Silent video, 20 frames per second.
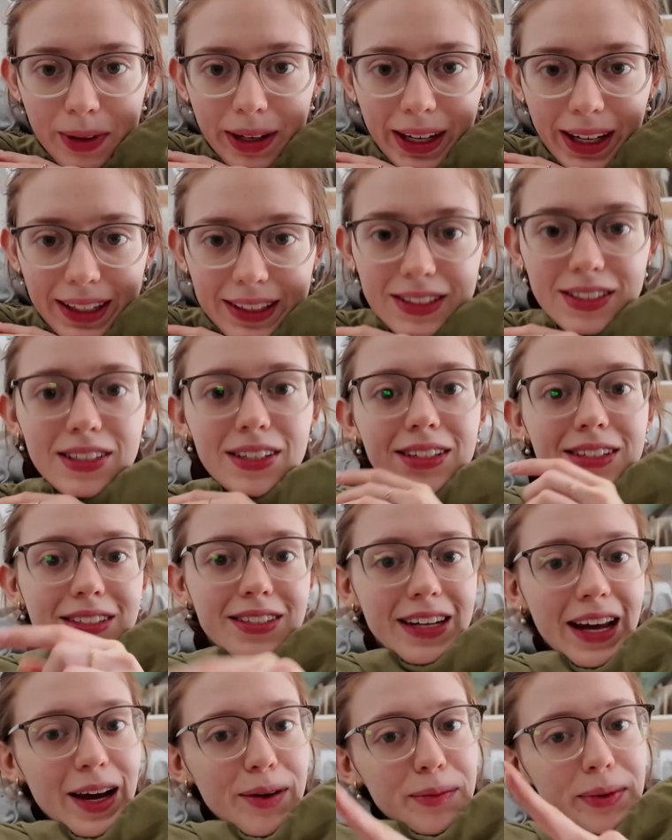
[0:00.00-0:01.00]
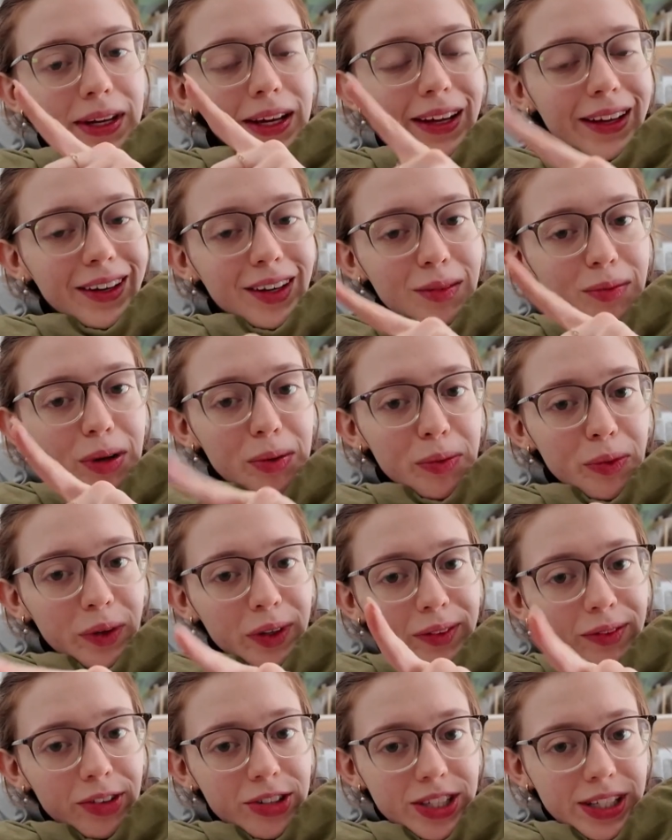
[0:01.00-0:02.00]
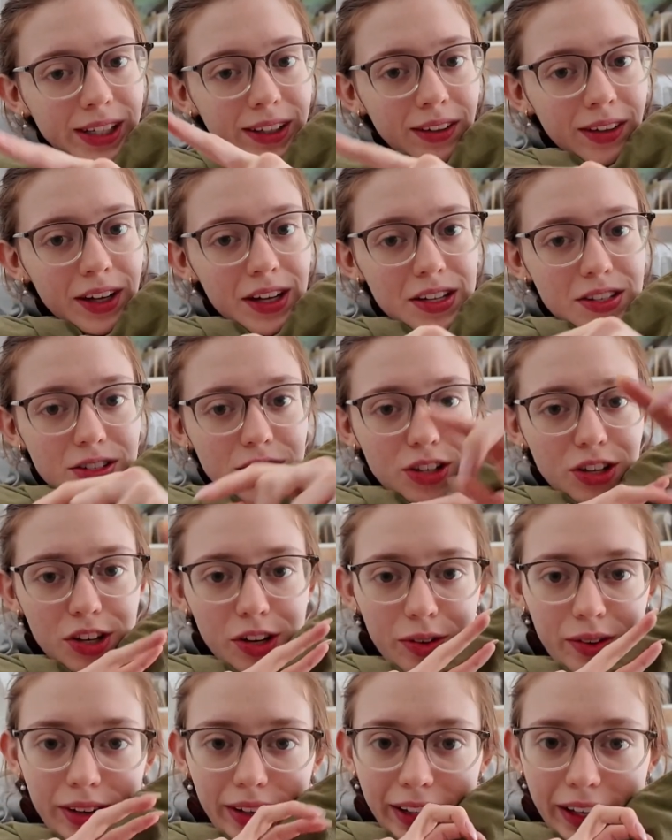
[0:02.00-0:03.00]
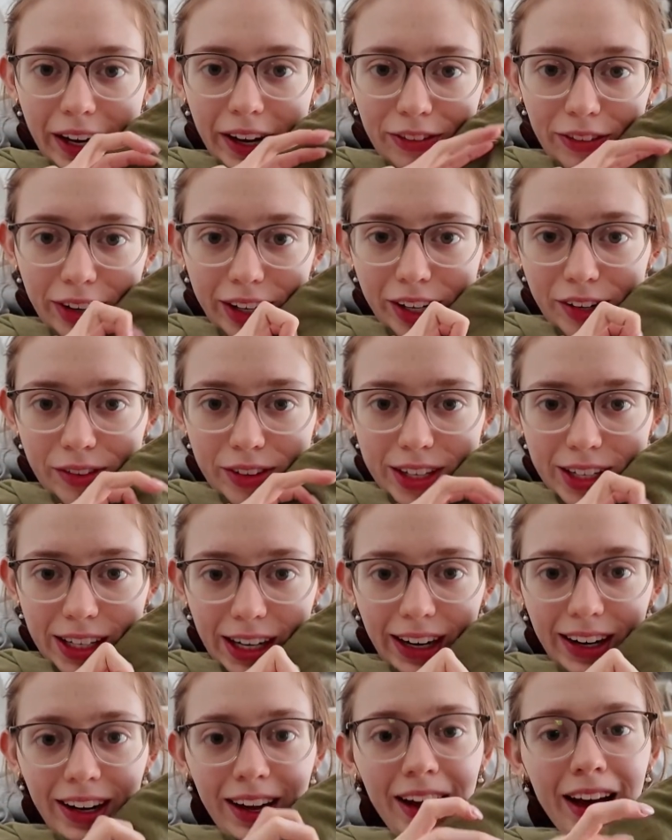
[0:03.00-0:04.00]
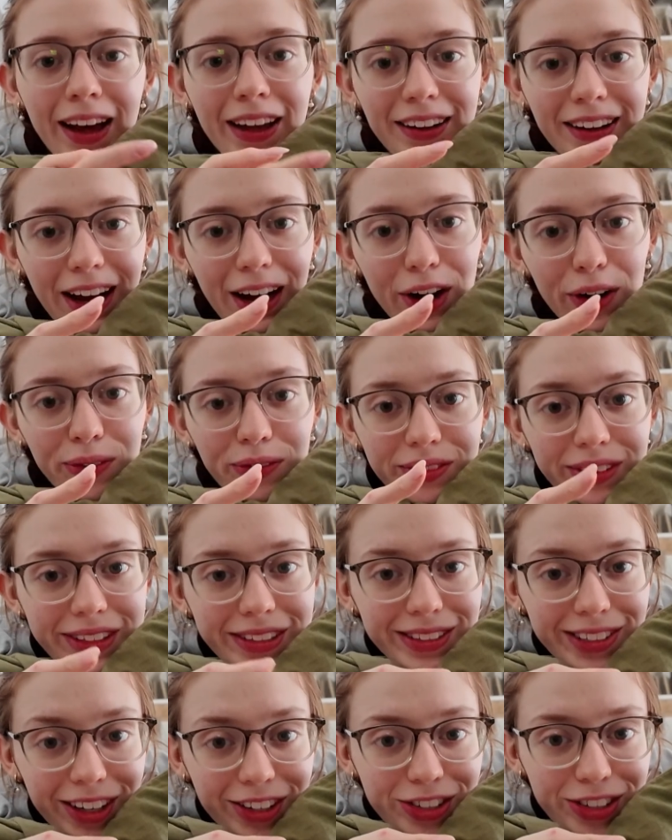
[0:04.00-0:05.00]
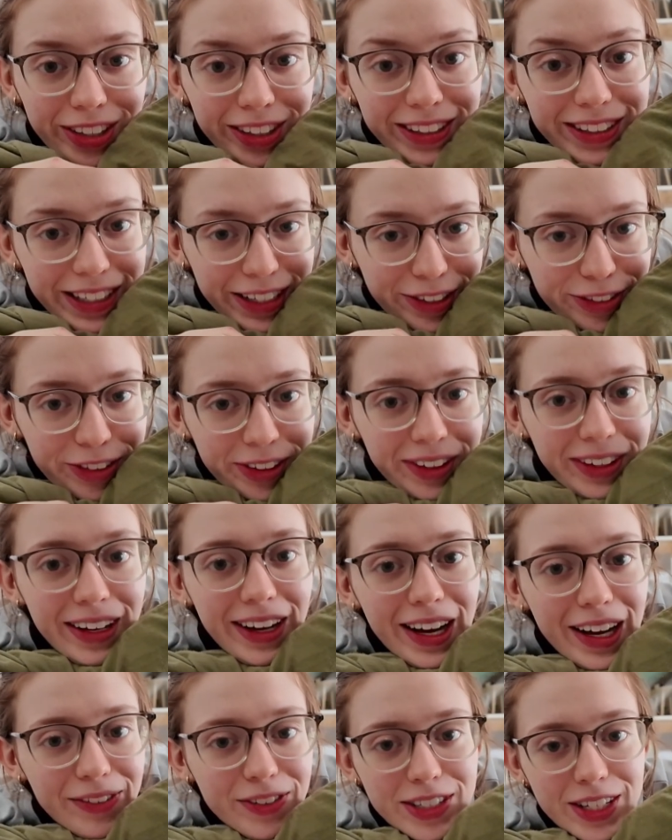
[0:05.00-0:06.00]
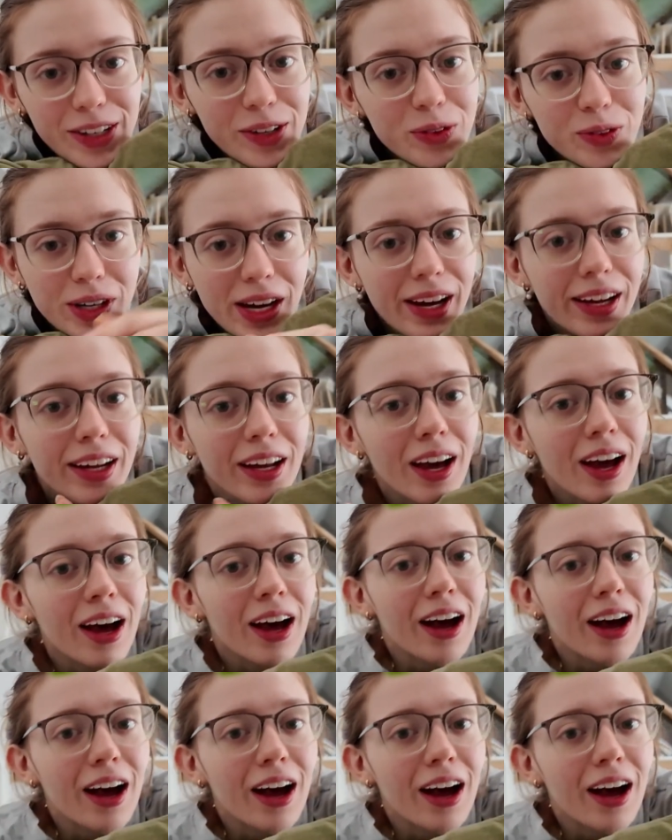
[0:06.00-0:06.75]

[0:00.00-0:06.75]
My next step in my morning routine is to get ready for the day. Now, this does look different every single day.